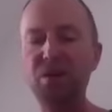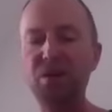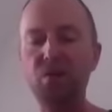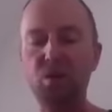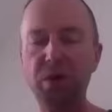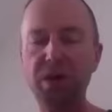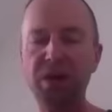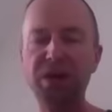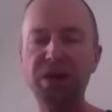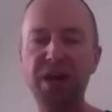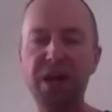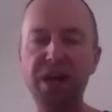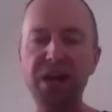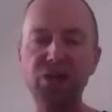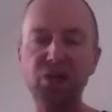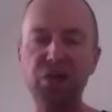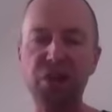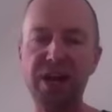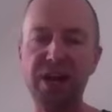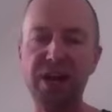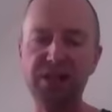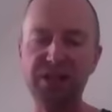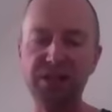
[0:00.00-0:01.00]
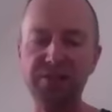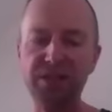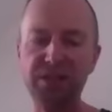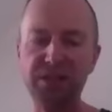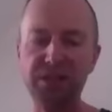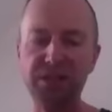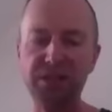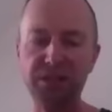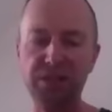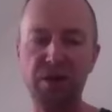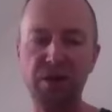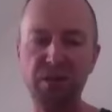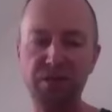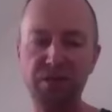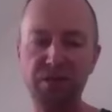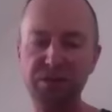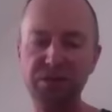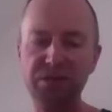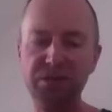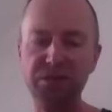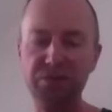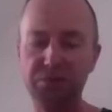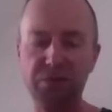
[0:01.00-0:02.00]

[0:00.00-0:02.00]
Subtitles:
would engage in activities like this.